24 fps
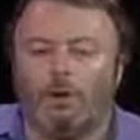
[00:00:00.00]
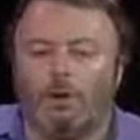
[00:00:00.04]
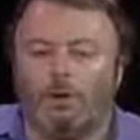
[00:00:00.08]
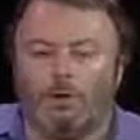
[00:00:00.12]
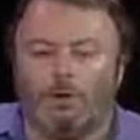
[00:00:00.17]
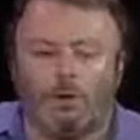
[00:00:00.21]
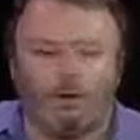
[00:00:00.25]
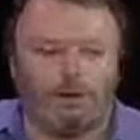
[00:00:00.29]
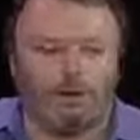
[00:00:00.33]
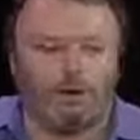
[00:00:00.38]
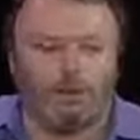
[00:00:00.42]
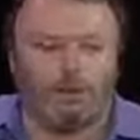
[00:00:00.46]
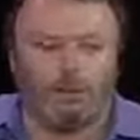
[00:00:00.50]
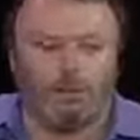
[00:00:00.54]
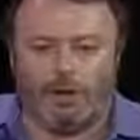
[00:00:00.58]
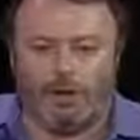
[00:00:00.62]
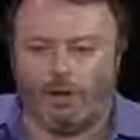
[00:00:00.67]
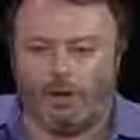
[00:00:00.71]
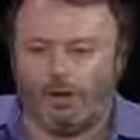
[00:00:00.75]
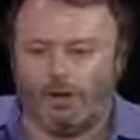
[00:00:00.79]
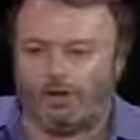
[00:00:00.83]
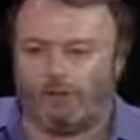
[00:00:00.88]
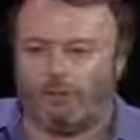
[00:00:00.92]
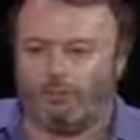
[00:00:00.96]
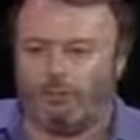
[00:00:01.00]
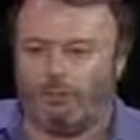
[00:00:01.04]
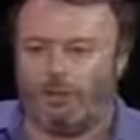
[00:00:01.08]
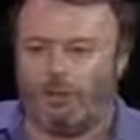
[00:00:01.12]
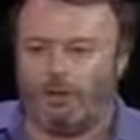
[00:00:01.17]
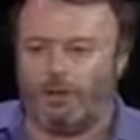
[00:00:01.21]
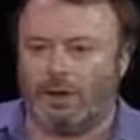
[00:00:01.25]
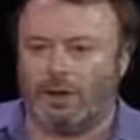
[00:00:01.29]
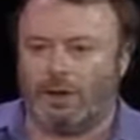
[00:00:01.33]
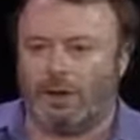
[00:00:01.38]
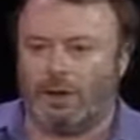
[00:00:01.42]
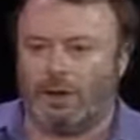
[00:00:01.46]
written to by Nelson
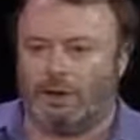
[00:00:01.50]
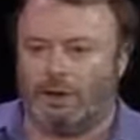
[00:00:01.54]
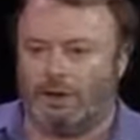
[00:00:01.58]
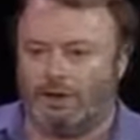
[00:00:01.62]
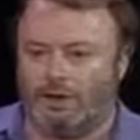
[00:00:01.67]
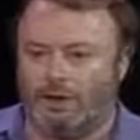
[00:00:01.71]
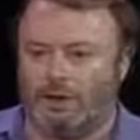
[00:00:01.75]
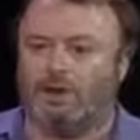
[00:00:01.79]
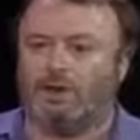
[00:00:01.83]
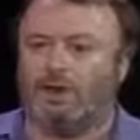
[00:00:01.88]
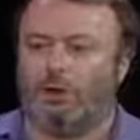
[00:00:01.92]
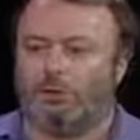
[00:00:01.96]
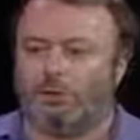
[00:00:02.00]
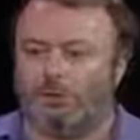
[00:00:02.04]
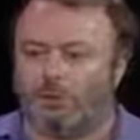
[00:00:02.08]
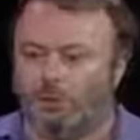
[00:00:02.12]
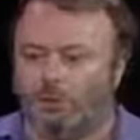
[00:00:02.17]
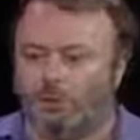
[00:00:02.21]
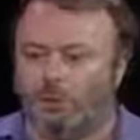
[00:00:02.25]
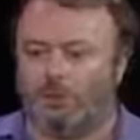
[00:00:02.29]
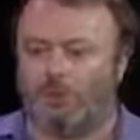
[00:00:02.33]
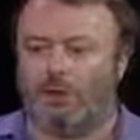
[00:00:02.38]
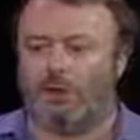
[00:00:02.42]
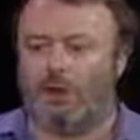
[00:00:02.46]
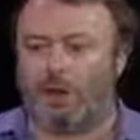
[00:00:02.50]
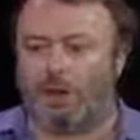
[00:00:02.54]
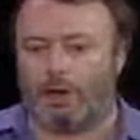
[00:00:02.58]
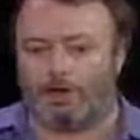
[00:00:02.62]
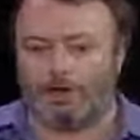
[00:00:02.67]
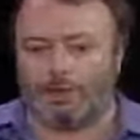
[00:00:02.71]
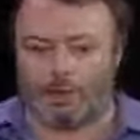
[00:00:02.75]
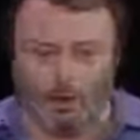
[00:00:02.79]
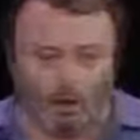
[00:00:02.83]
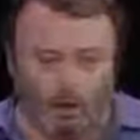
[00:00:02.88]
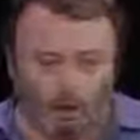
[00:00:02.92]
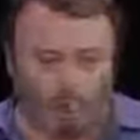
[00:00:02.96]
Mandela as Egypt's equivalent,
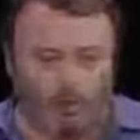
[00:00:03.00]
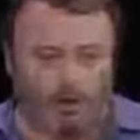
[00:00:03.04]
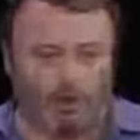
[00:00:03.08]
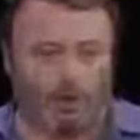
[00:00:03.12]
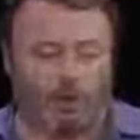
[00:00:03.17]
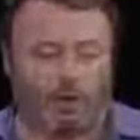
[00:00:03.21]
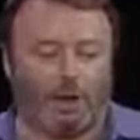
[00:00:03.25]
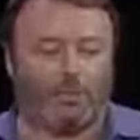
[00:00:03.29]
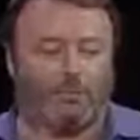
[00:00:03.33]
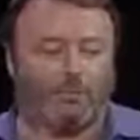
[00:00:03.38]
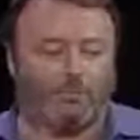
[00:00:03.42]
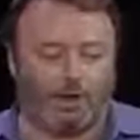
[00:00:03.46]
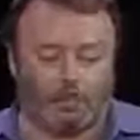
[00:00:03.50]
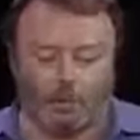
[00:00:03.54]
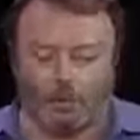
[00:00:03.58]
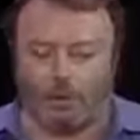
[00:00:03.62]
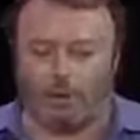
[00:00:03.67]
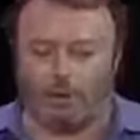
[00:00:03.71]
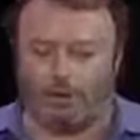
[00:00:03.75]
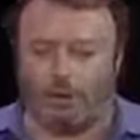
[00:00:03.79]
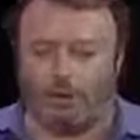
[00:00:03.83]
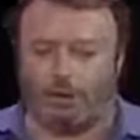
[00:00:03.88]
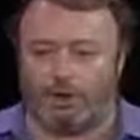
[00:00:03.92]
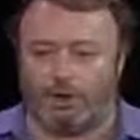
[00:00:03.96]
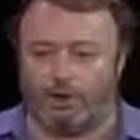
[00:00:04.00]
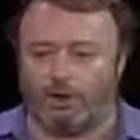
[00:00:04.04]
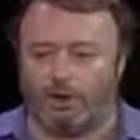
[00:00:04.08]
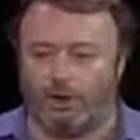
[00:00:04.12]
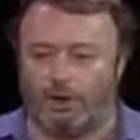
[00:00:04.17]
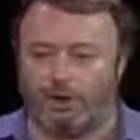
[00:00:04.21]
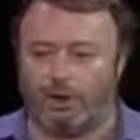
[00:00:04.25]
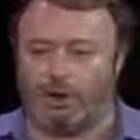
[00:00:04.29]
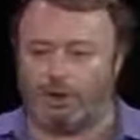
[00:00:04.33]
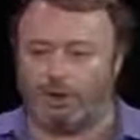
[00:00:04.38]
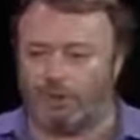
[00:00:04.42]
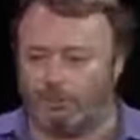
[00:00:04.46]
has told me, and for quotation,
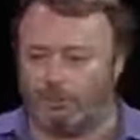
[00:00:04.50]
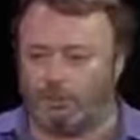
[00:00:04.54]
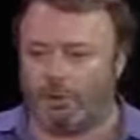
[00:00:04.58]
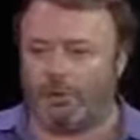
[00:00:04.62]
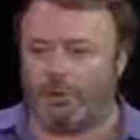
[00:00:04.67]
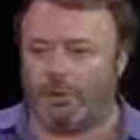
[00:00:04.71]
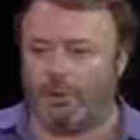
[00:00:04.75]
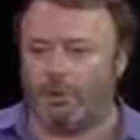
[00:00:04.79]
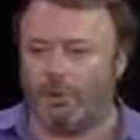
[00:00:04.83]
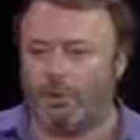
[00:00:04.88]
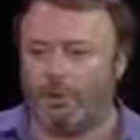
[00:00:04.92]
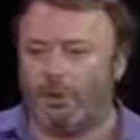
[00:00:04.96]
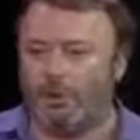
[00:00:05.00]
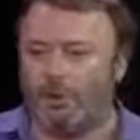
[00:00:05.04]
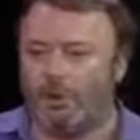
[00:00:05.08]
that in his opinion,